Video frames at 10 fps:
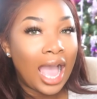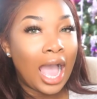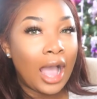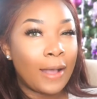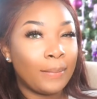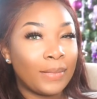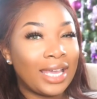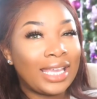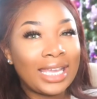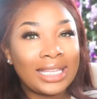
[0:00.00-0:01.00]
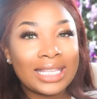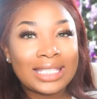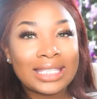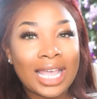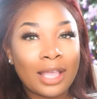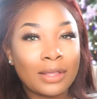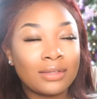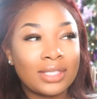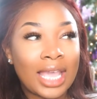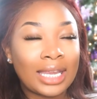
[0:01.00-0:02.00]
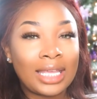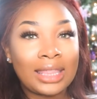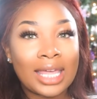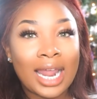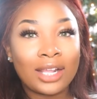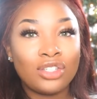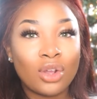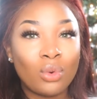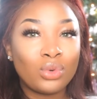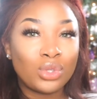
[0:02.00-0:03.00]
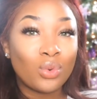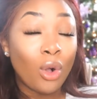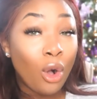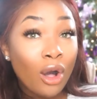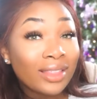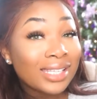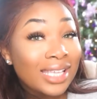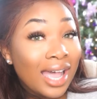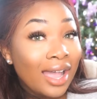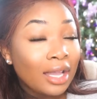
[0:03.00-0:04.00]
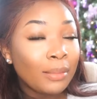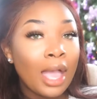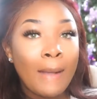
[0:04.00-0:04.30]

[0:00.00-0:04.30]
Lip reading: Again, this is like a technique that I don't do all the time,